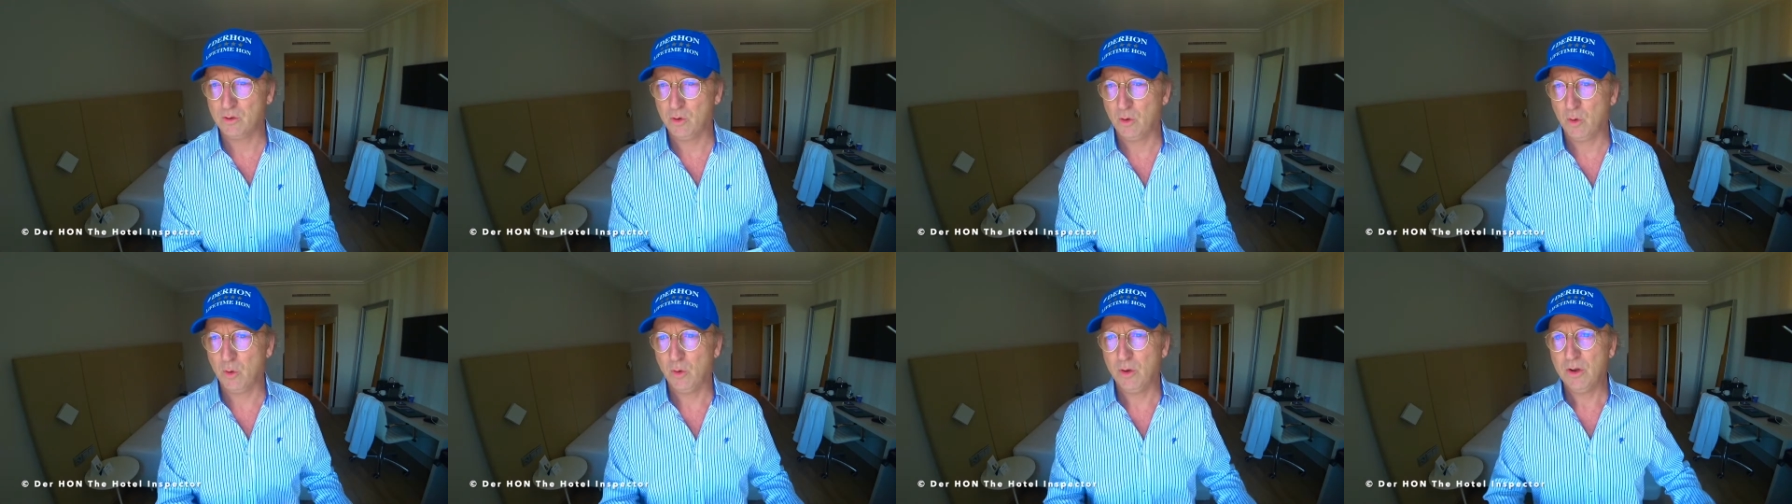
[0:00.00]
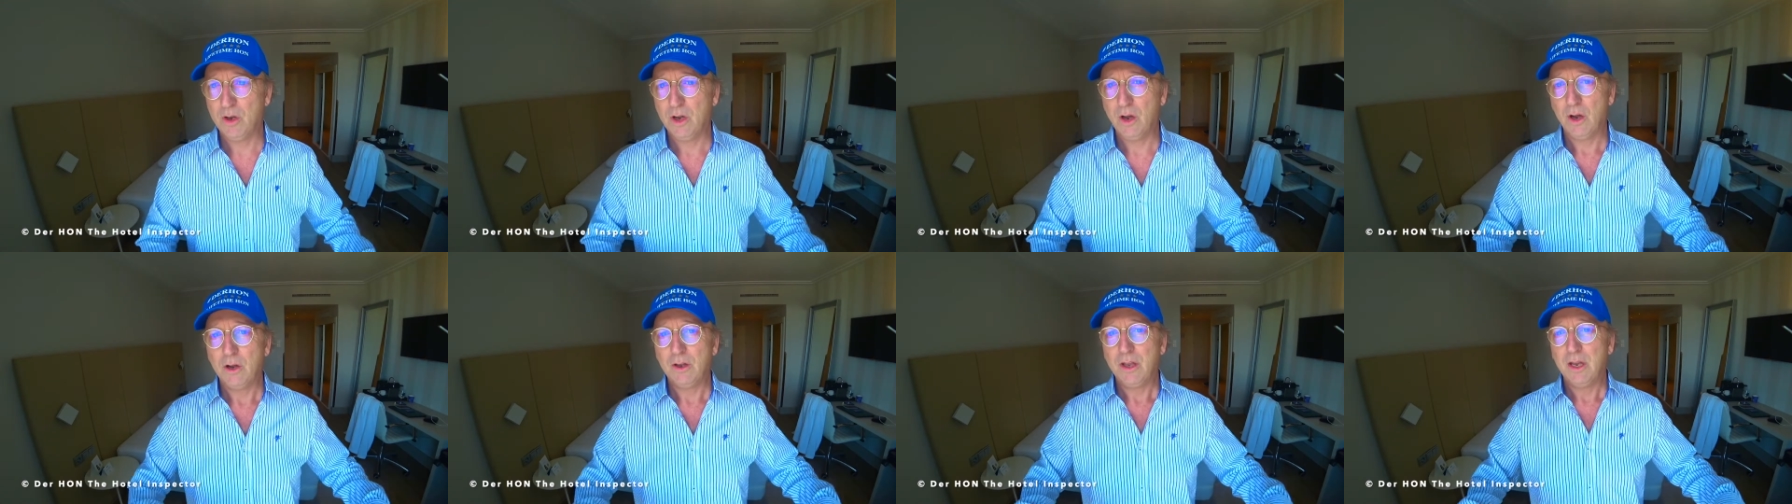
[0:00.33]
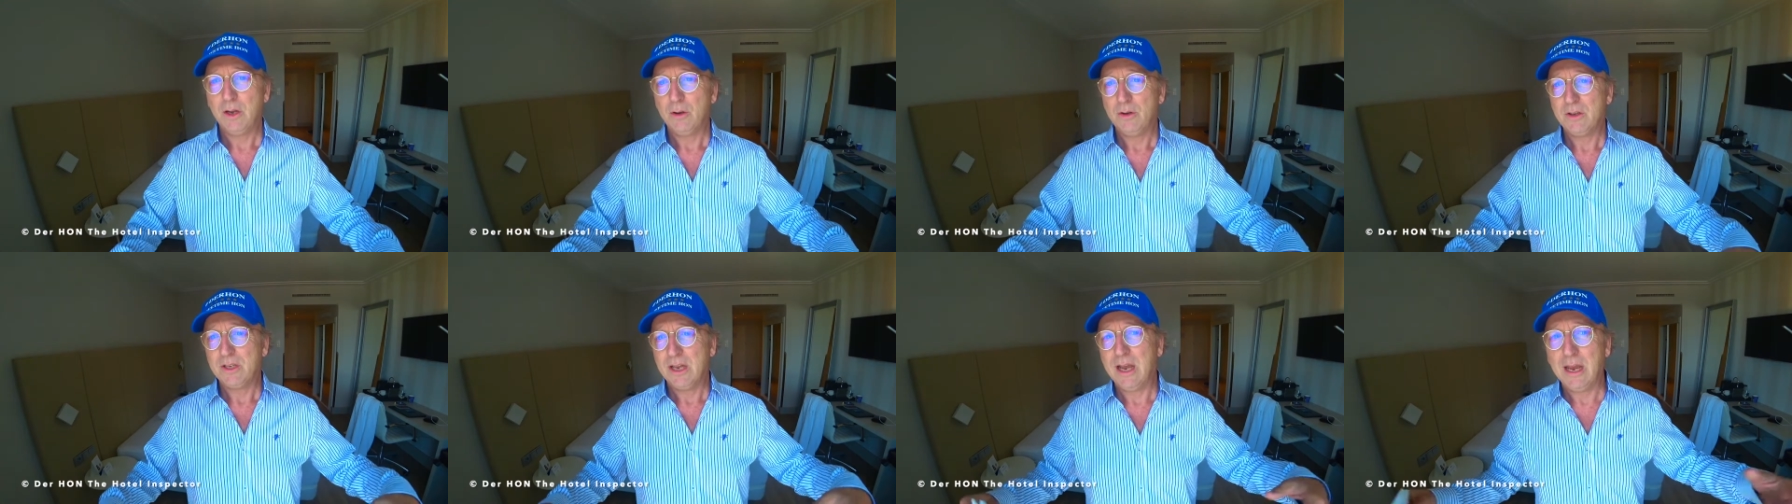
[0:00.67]
Courtyard
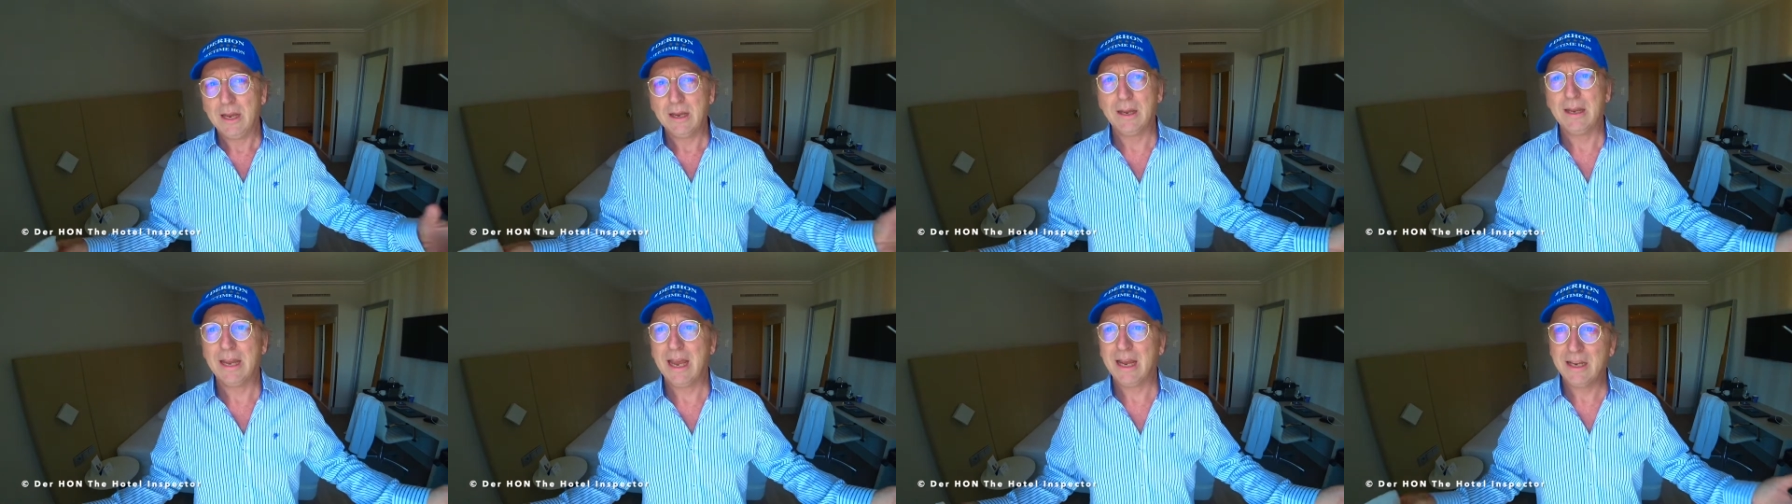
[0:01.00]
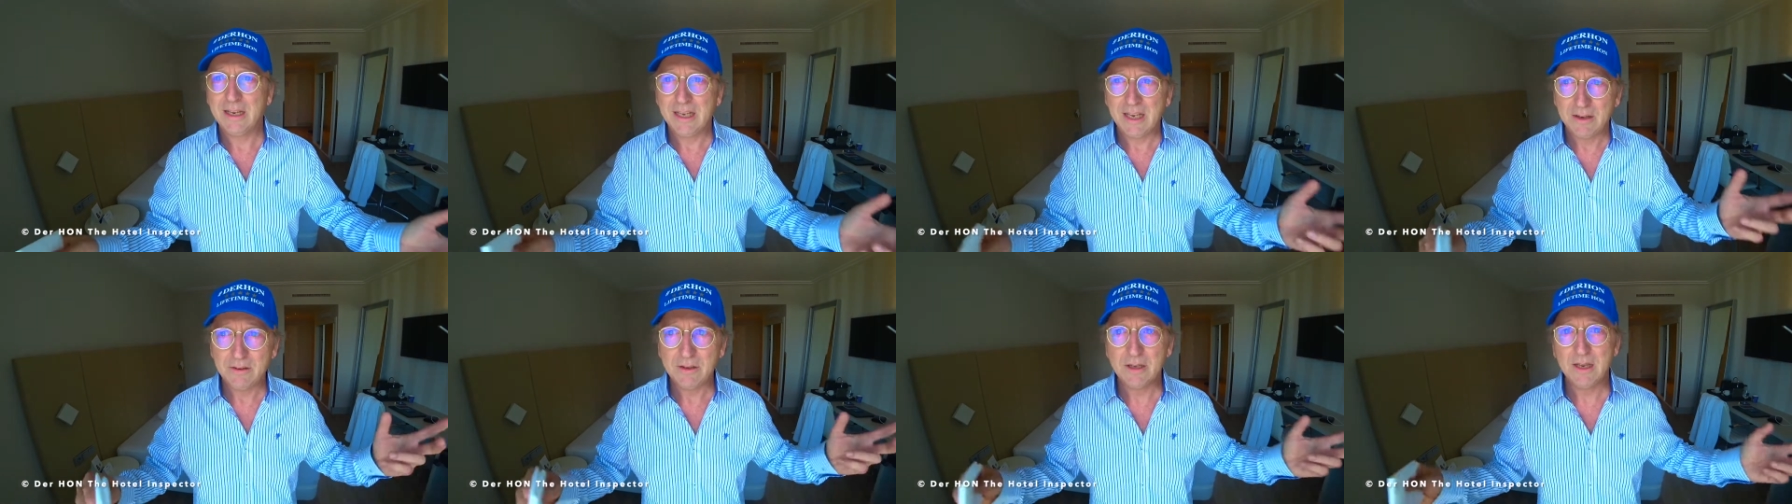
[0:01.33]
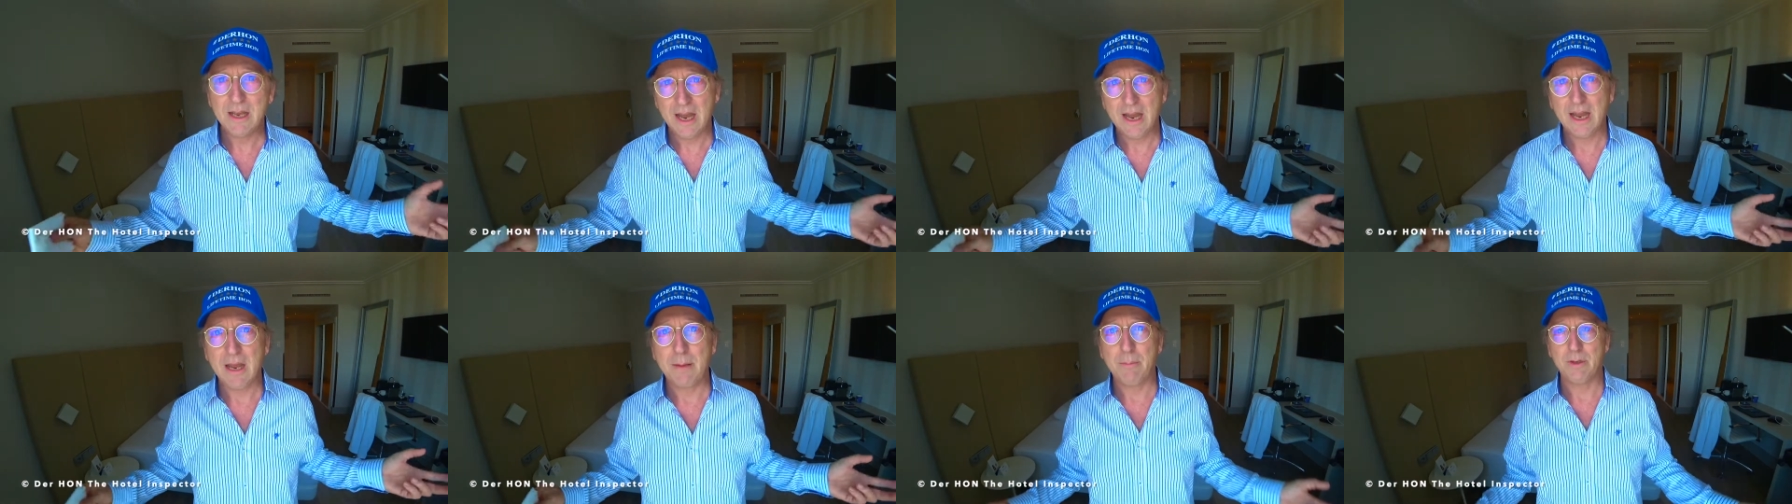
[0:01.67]
Hotel, and even
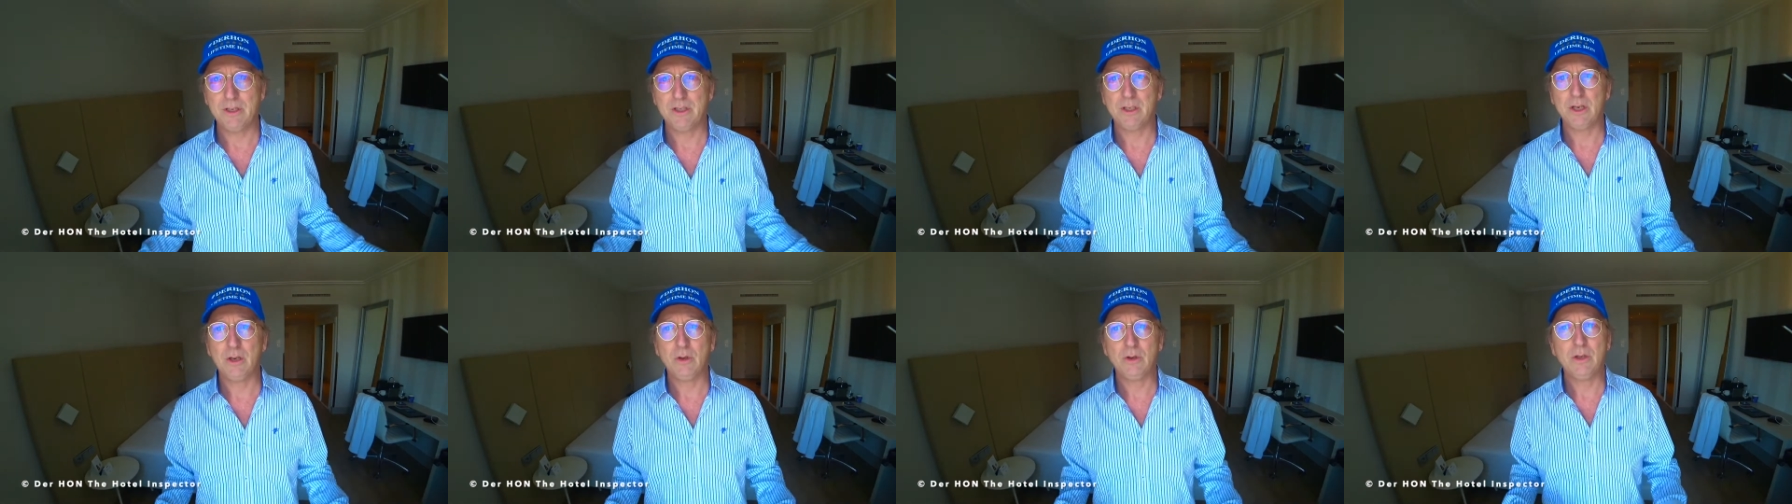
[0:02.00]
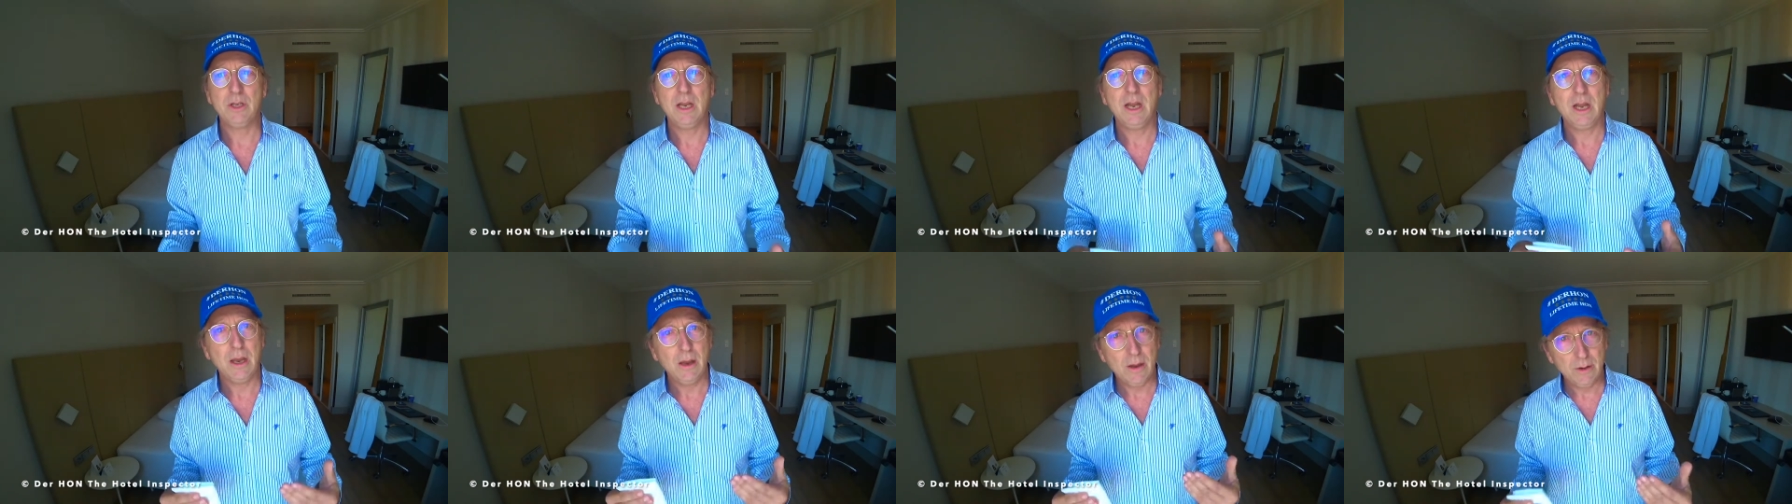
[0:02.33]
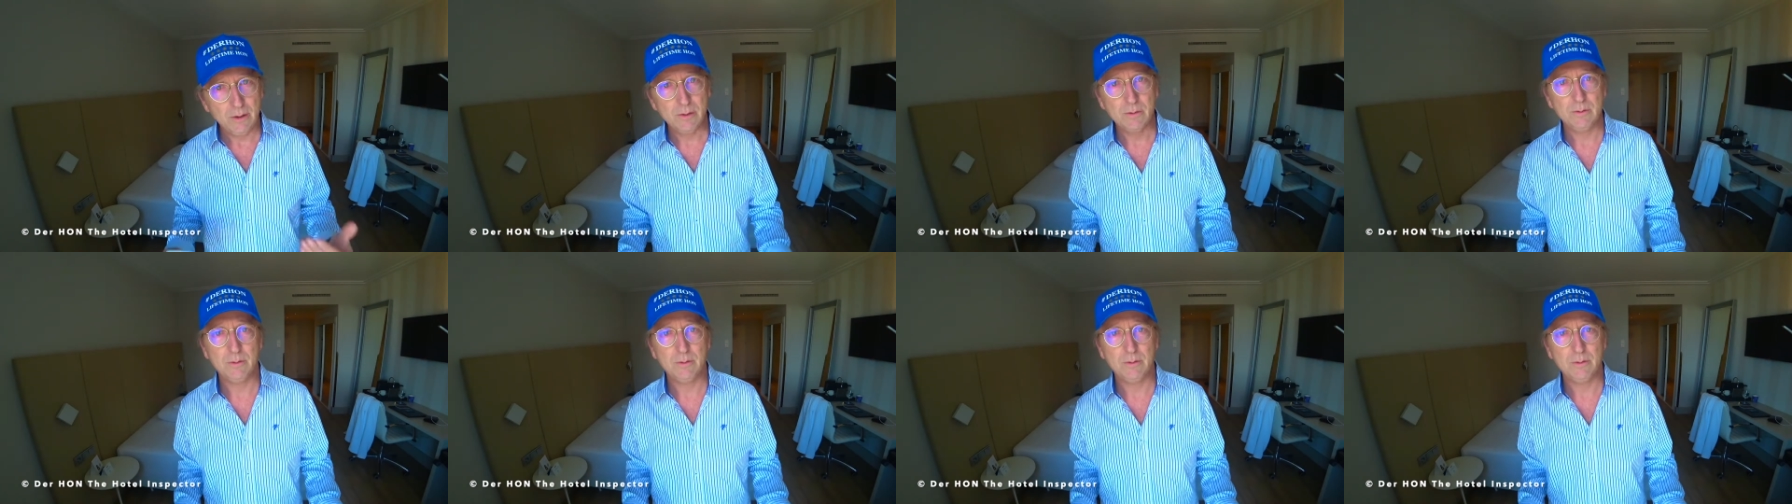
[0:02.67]
Ibis Hotel.